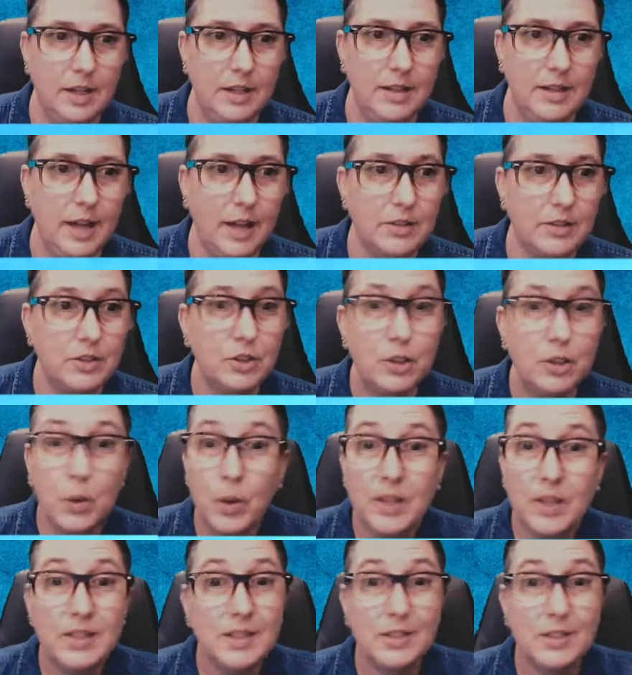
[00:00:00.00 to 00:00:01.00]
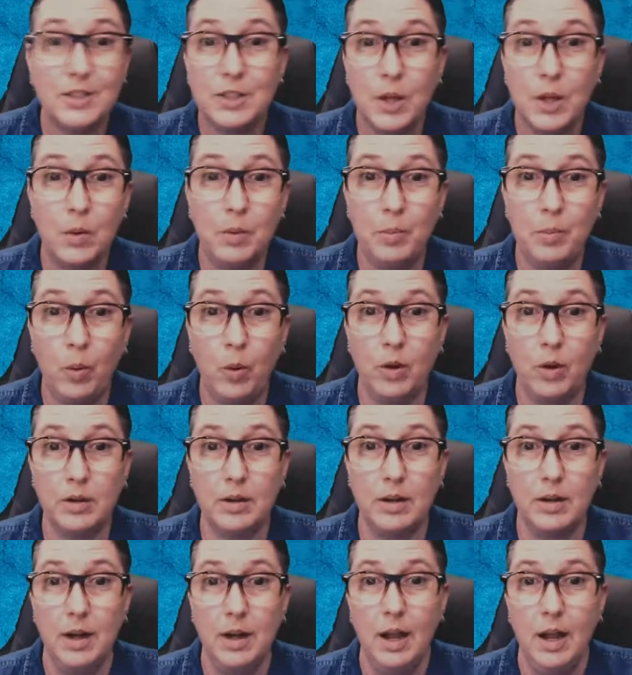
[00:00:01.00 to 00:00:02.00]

Yes, choice is so important.